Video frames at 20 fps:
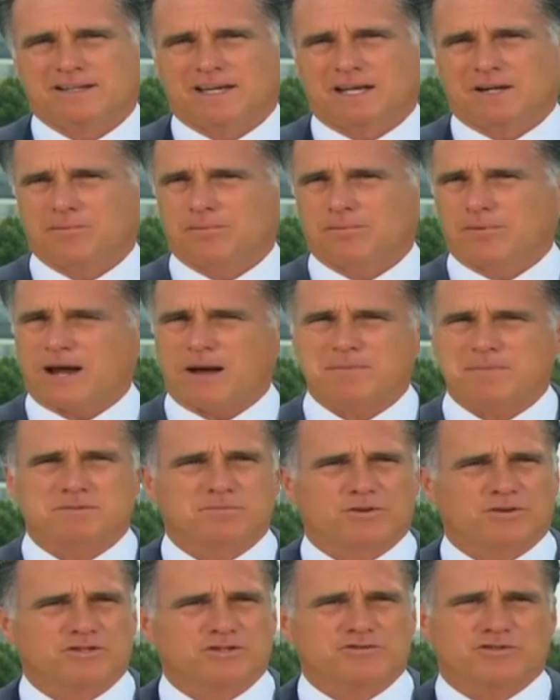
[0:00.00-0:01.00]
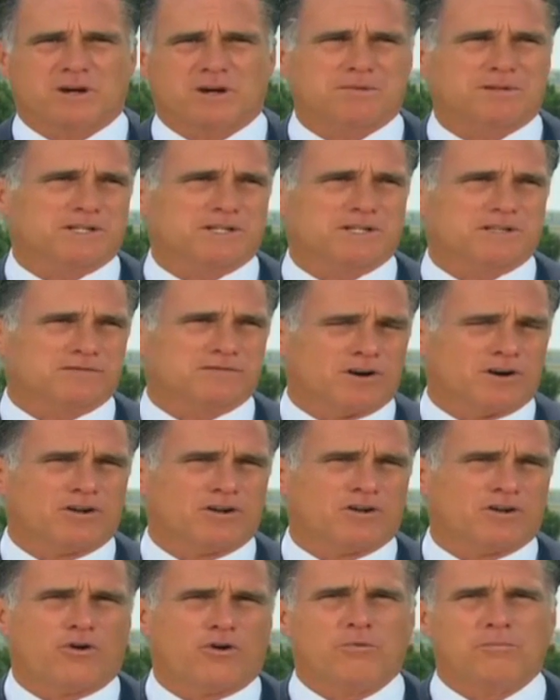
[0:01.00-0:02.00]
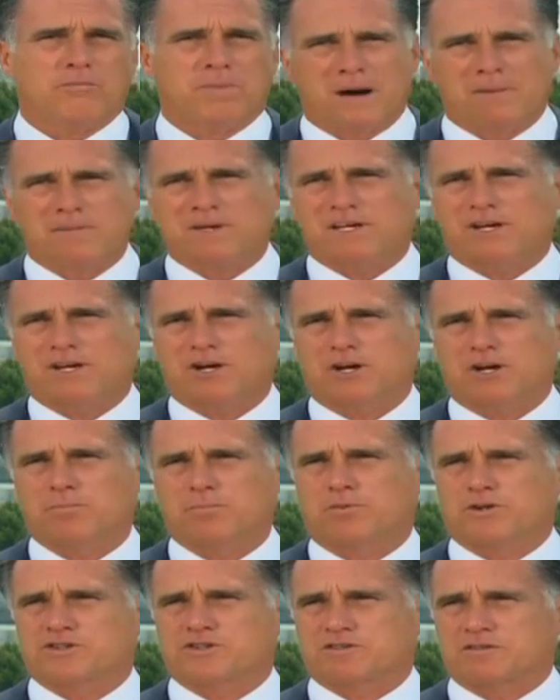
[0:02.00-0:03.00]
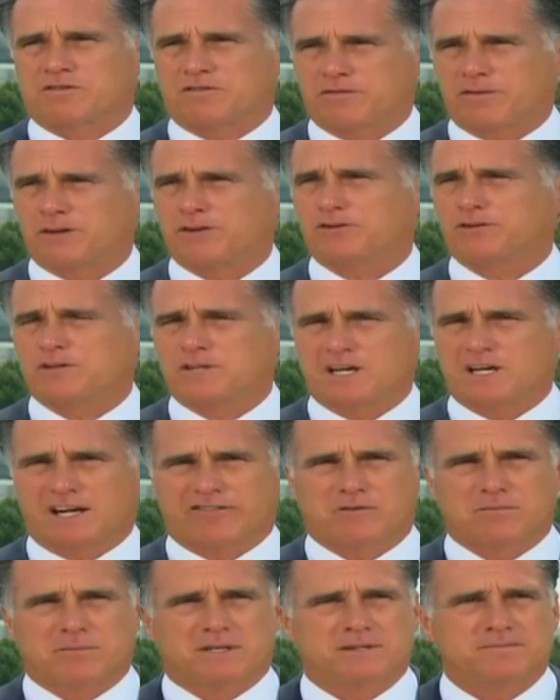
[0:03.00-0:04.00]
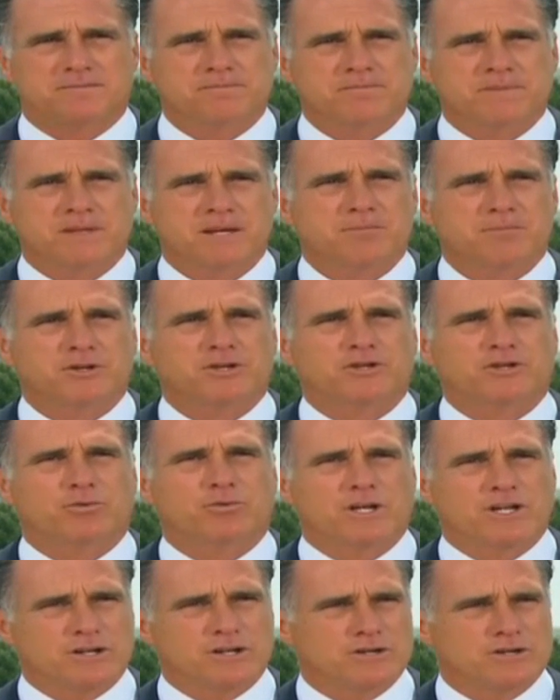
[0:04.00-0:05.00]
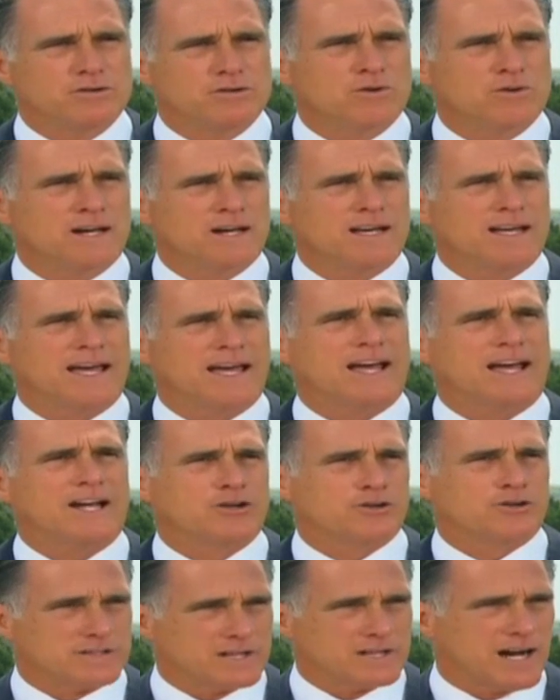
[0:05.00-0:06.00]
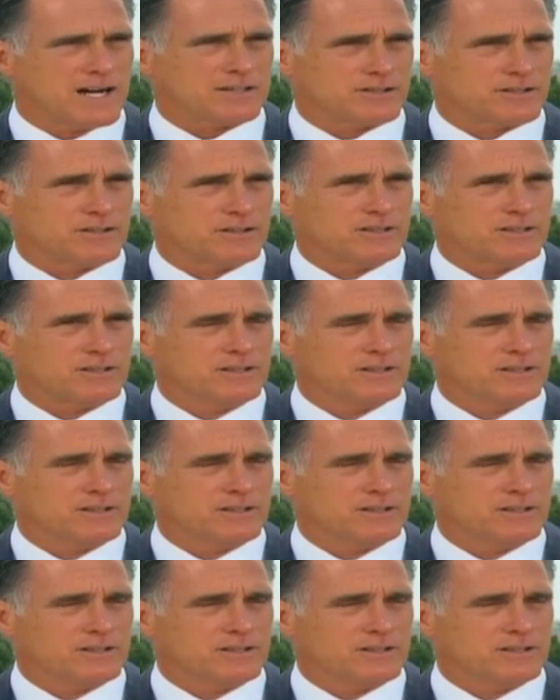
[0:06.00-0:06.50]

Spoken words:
And perhaps most troubling of all, Obamacare puts the federal government between you and your doctor.